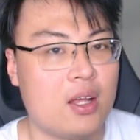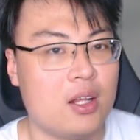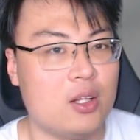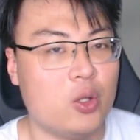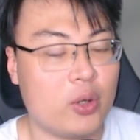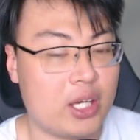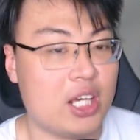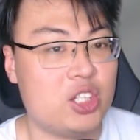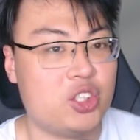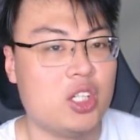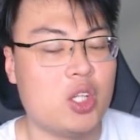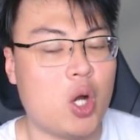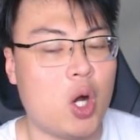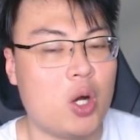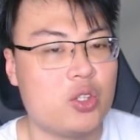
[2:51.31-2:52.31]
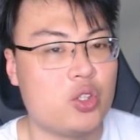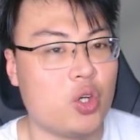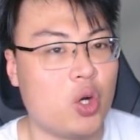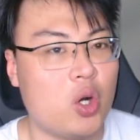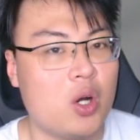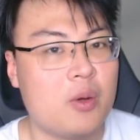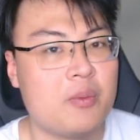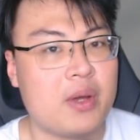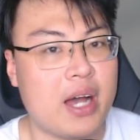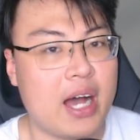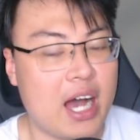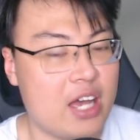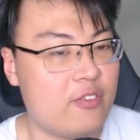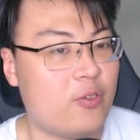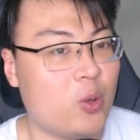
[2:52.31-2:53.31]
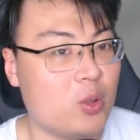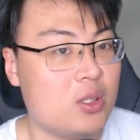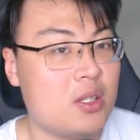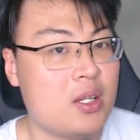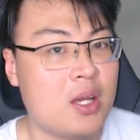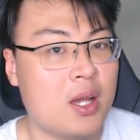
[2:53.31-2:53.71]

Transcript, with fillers: location on your iPhone.